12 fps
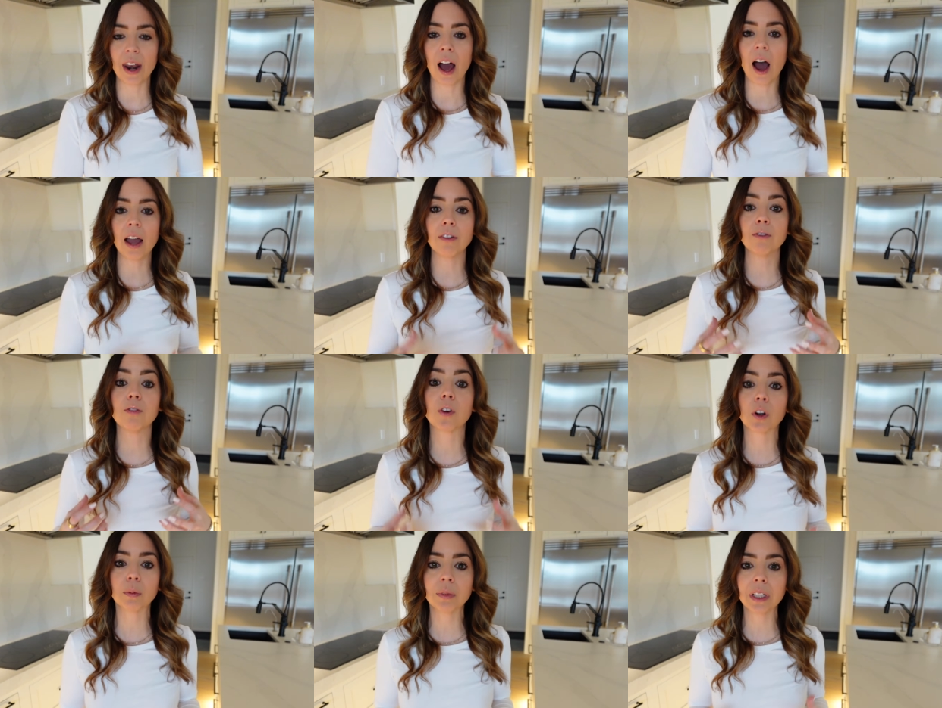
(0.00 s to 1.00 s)
that I
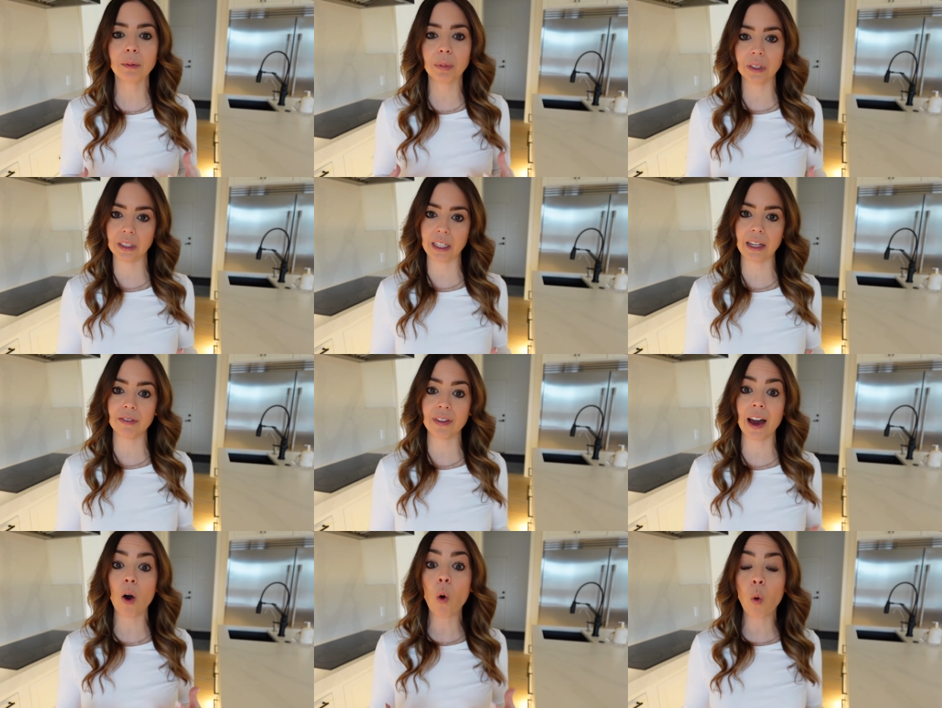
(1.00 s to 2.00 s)
firmly believe
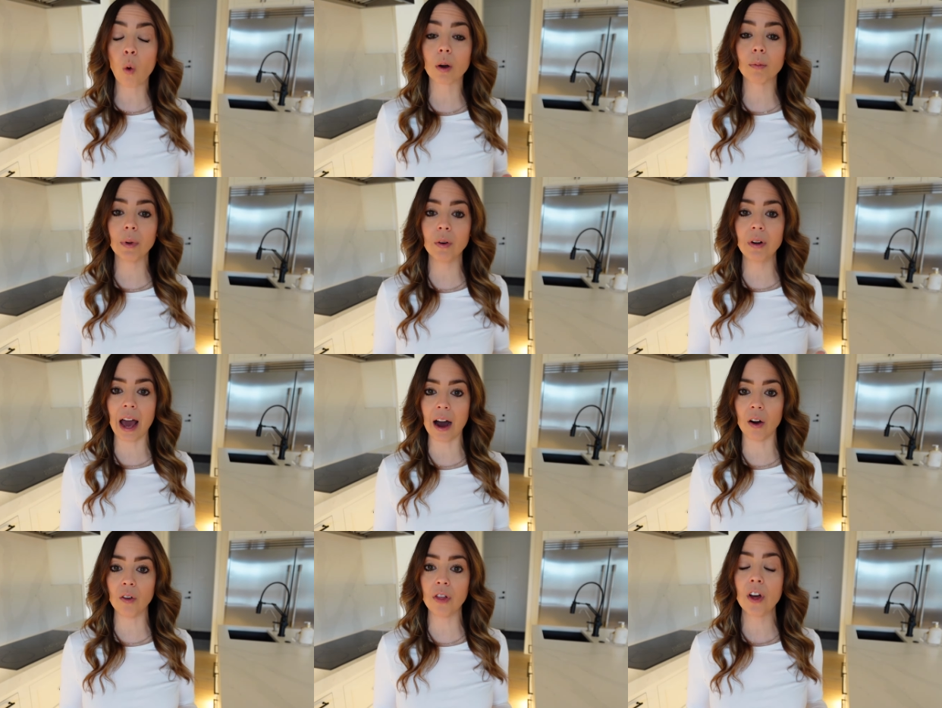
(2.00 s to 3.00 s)
that hormone
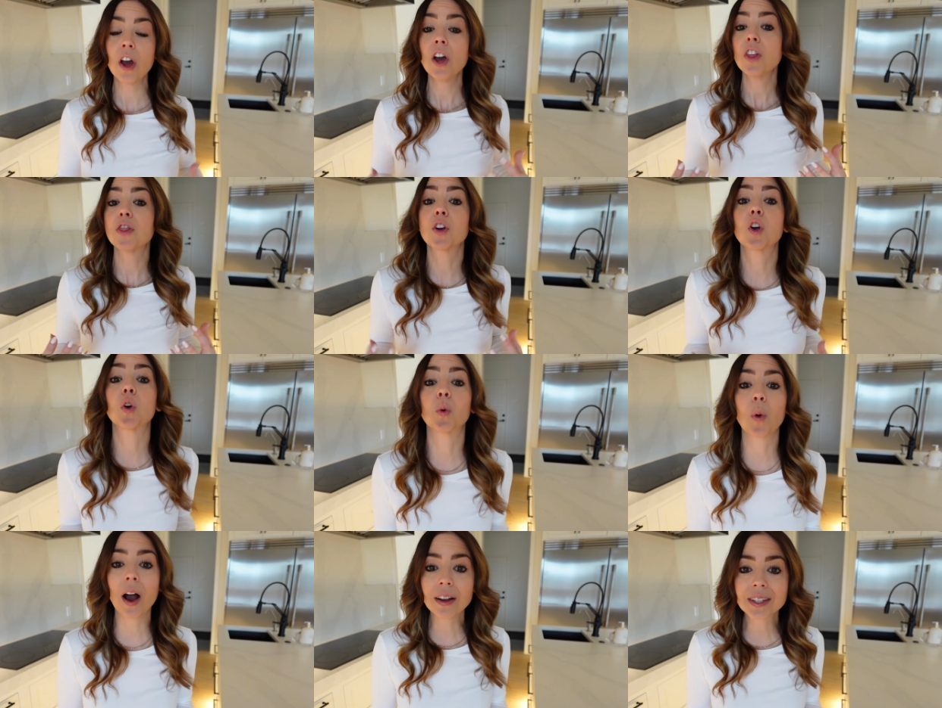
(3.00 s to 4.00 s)
health, the
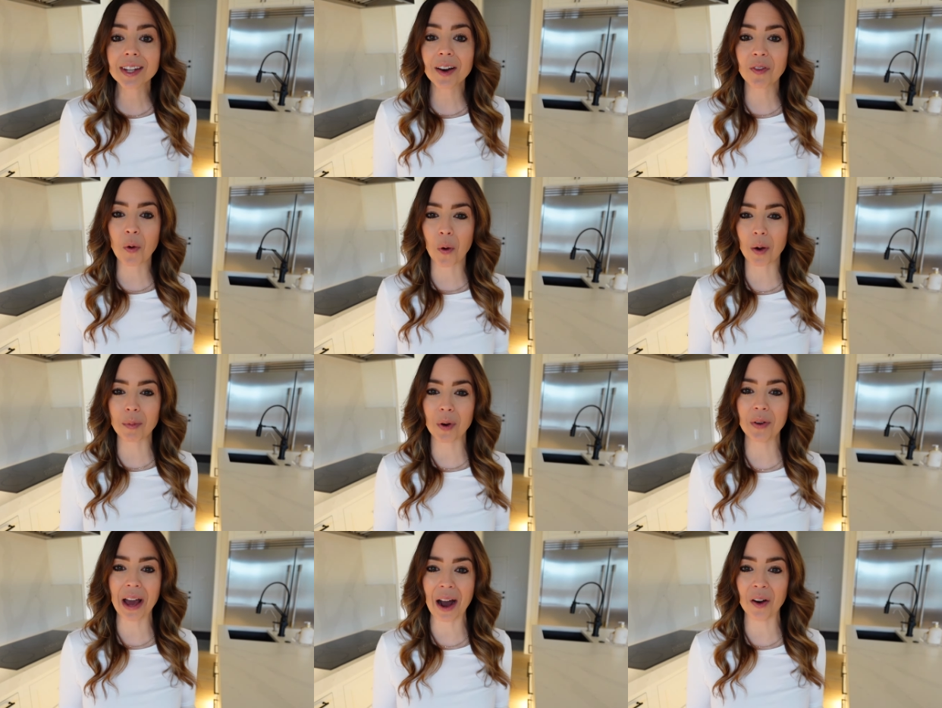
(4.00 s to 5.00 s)
crux of
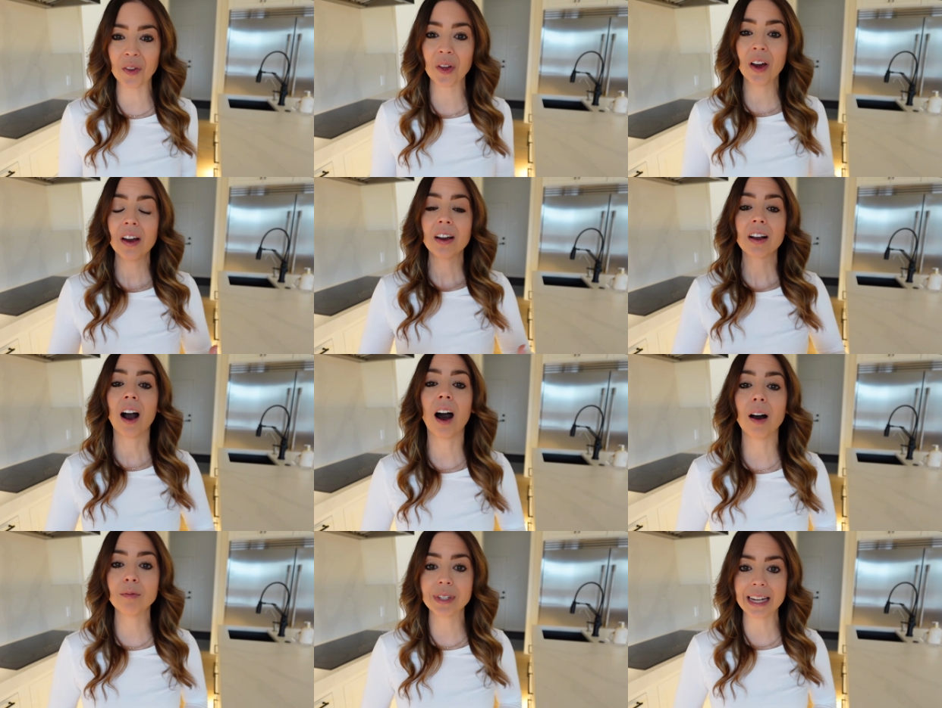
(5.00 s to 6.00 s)
hormone health,
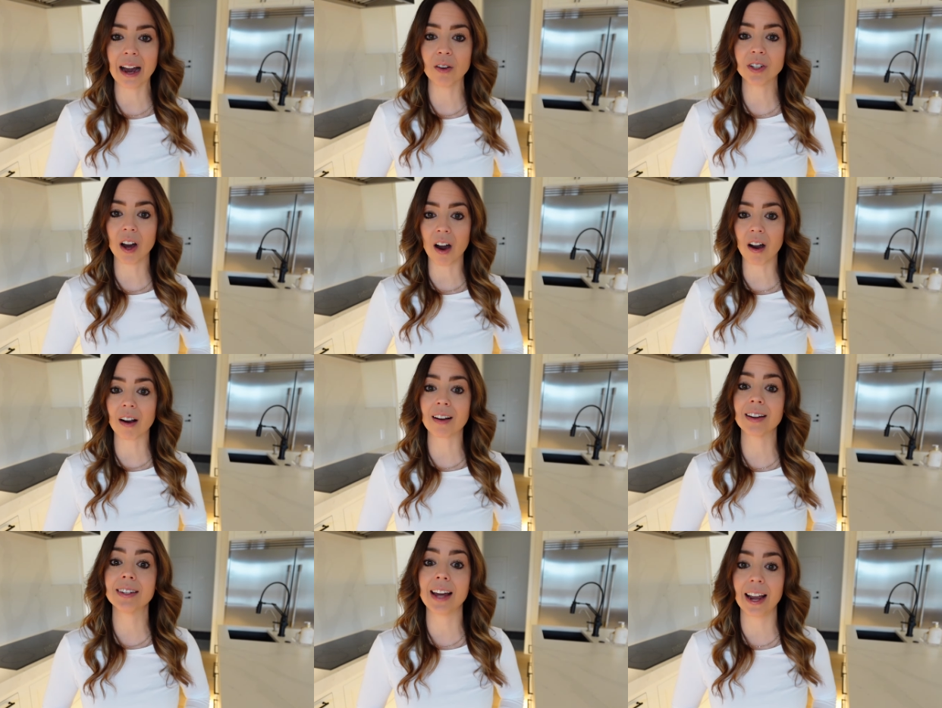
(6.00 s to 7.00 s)
comes down to
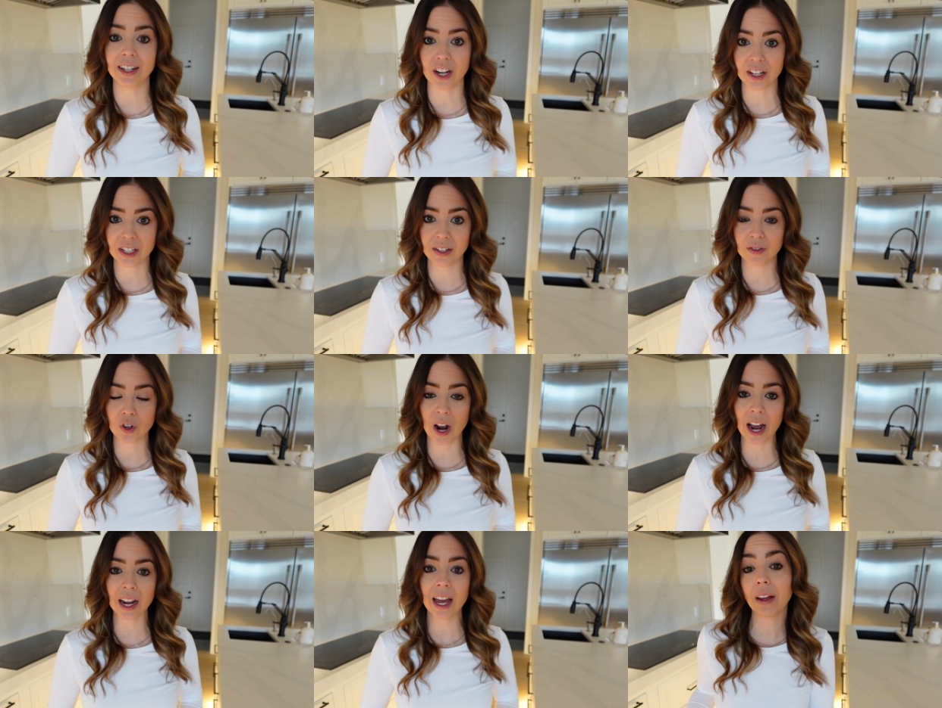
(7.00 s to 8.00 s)
our digestive
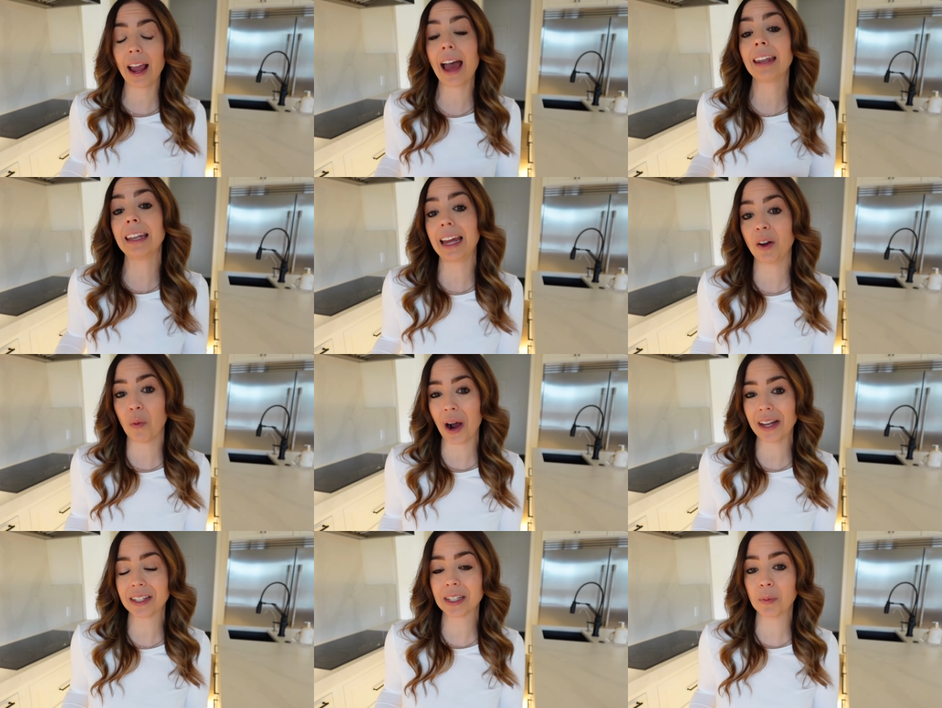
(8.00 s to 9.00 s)
tract and
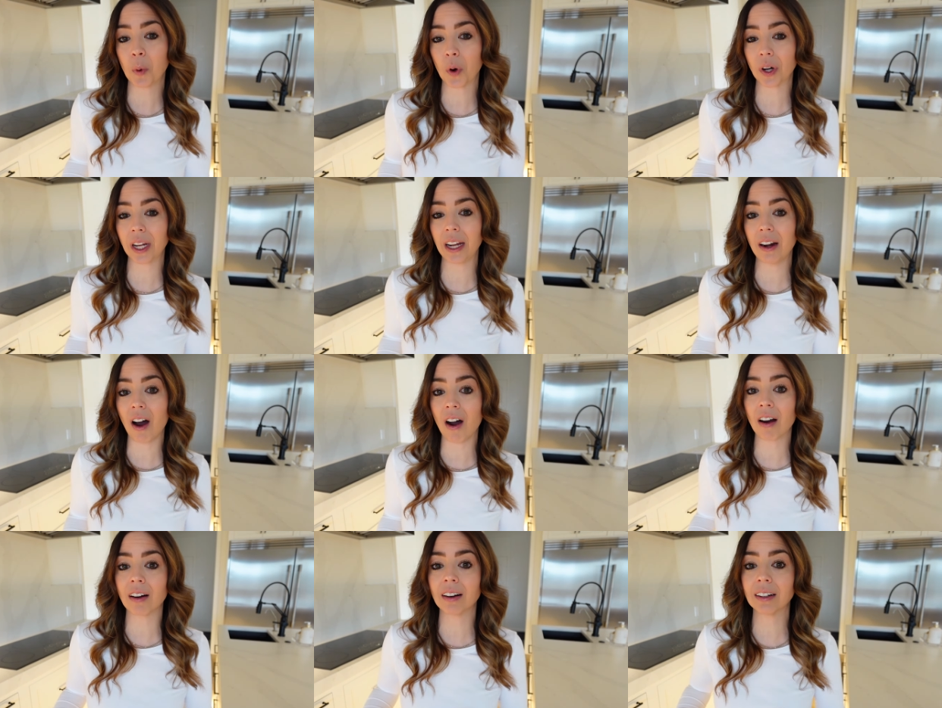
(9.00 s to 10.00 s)
likewise supporting
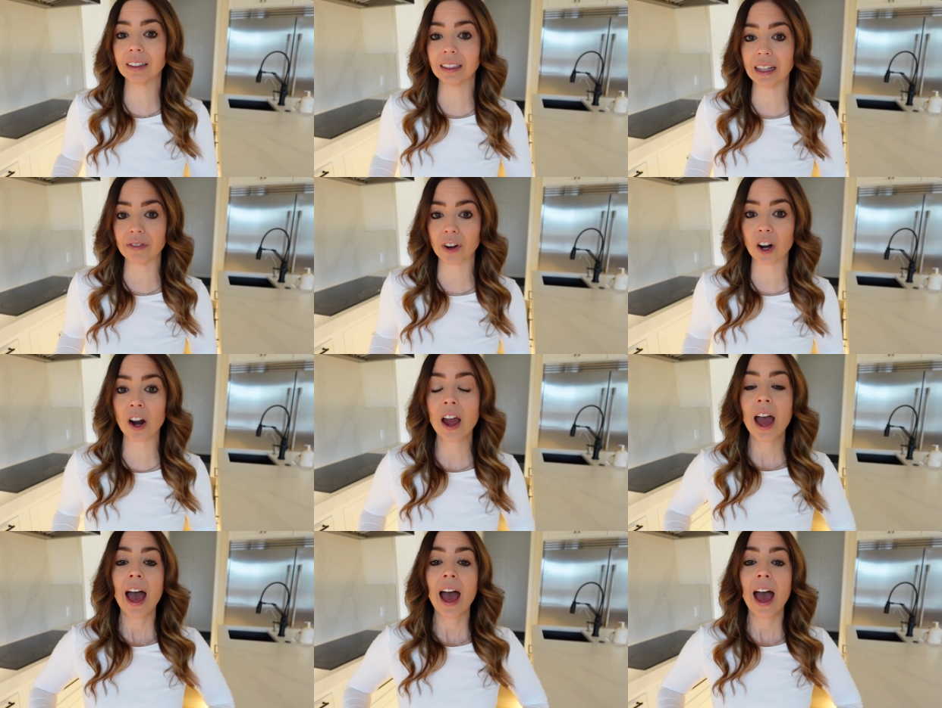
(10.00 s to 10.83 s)
our liver.